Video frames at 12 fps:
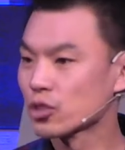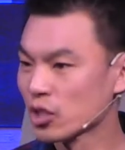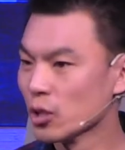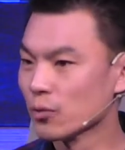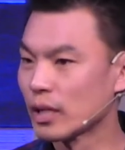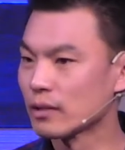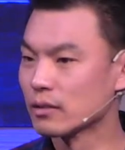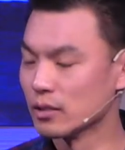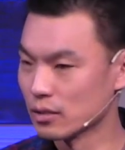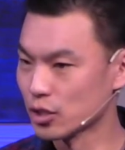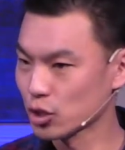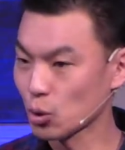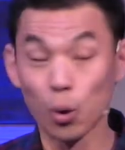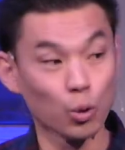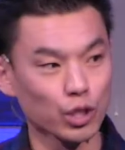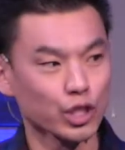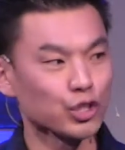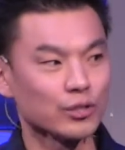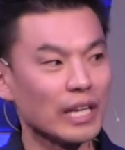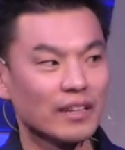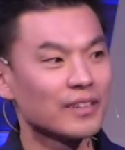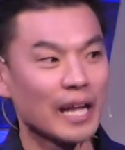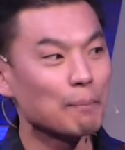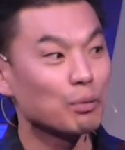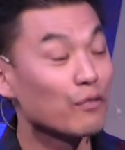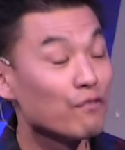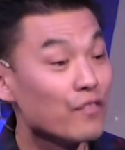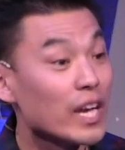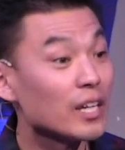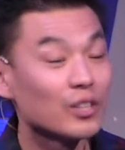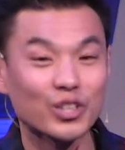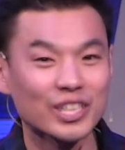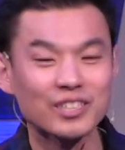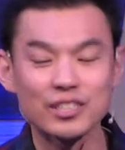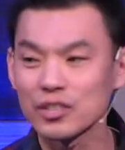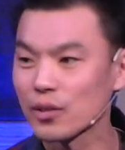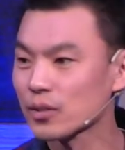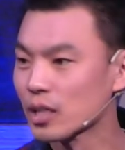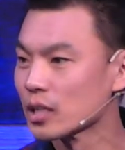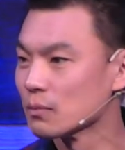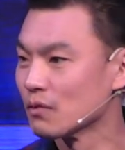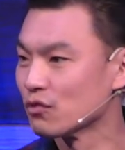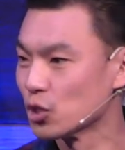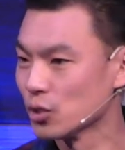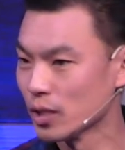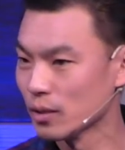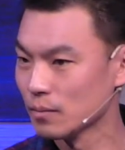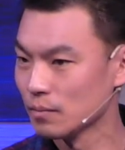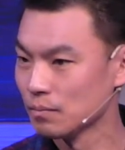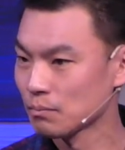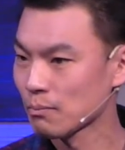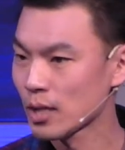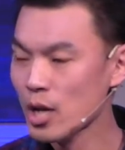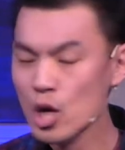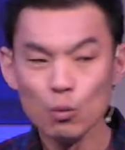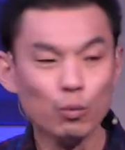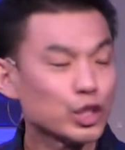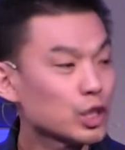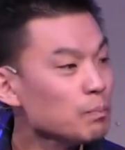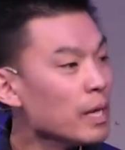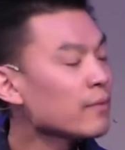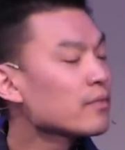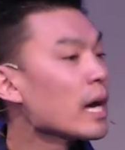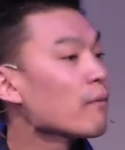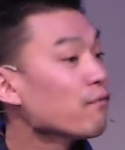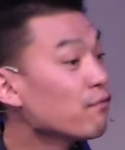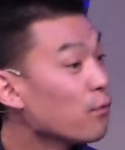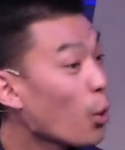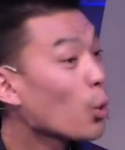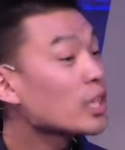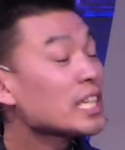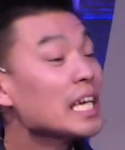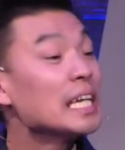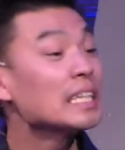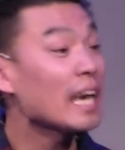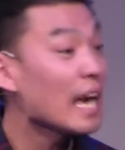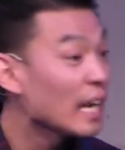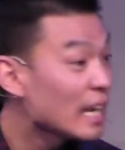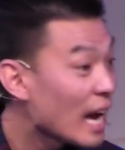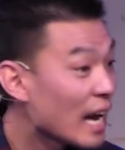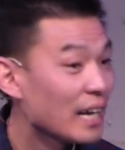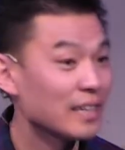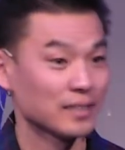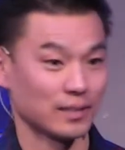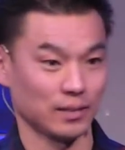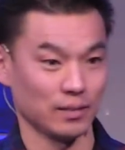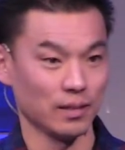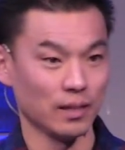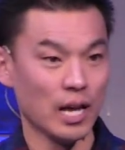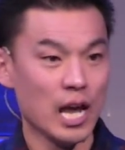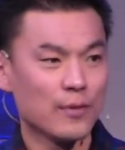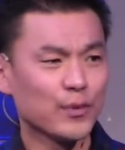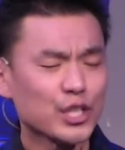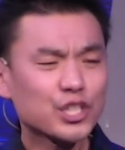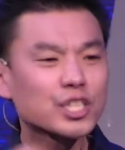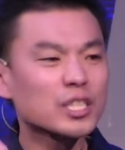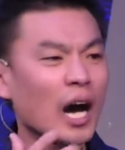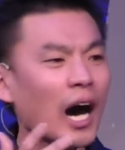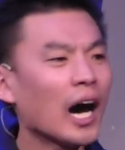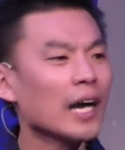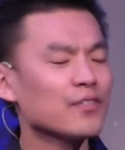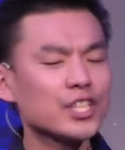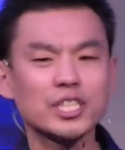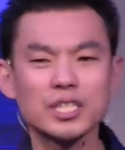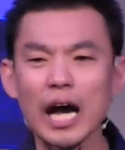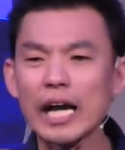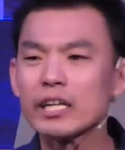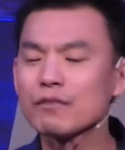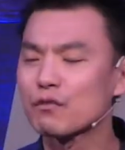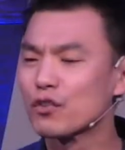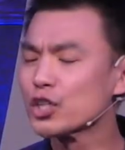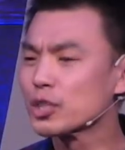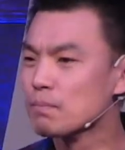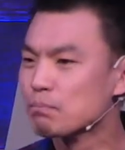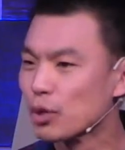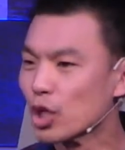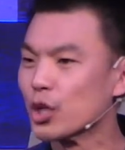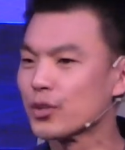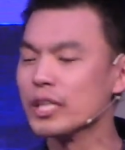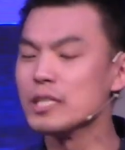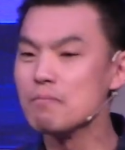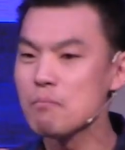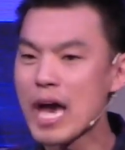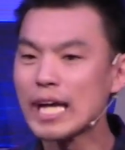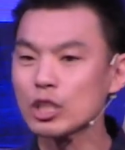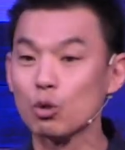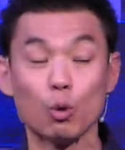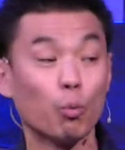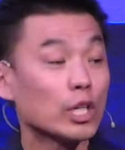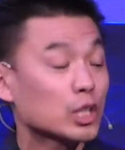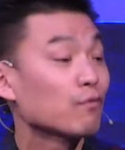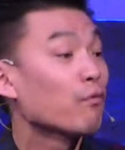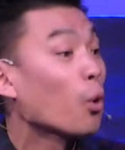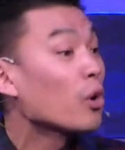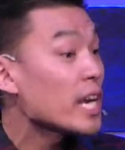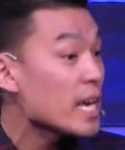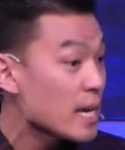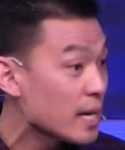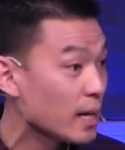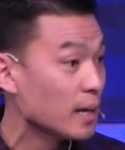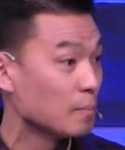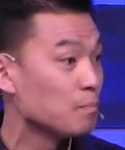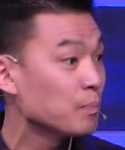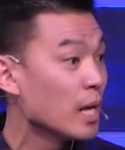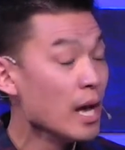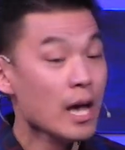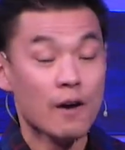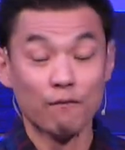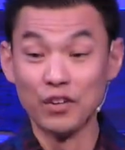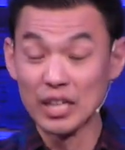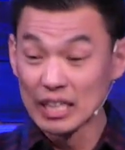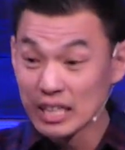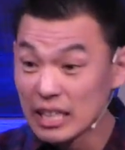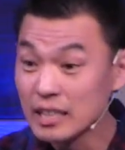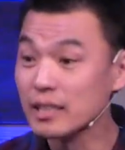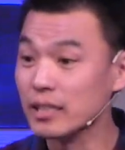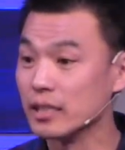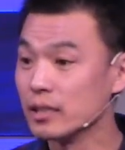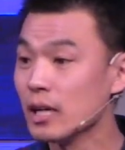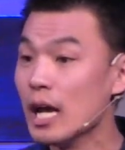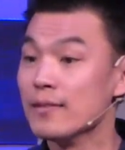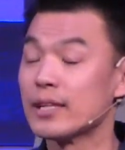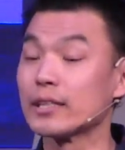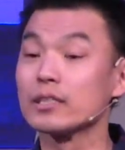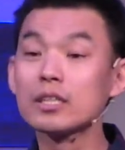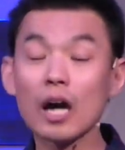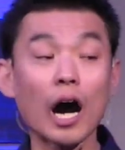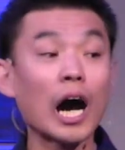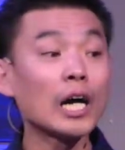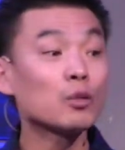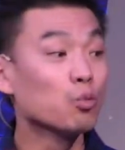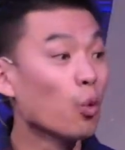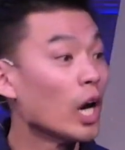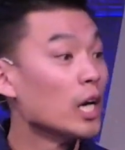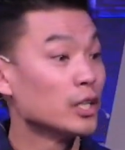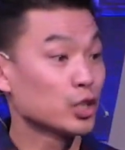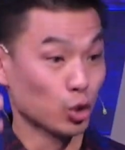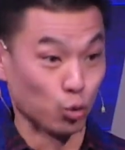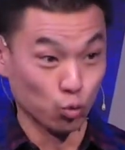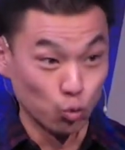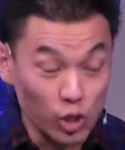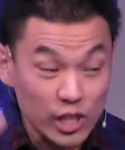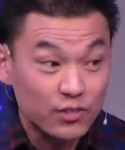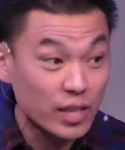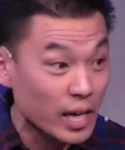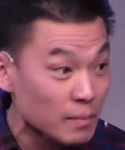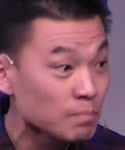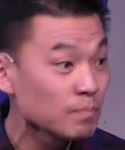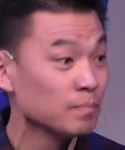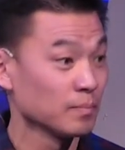showed that this coalition, they did not prevail against the southern kingdom of Judah. Which meant that for King Ahaz, this sign of a virgin birth and Emmanuel was for him validity that God was with them,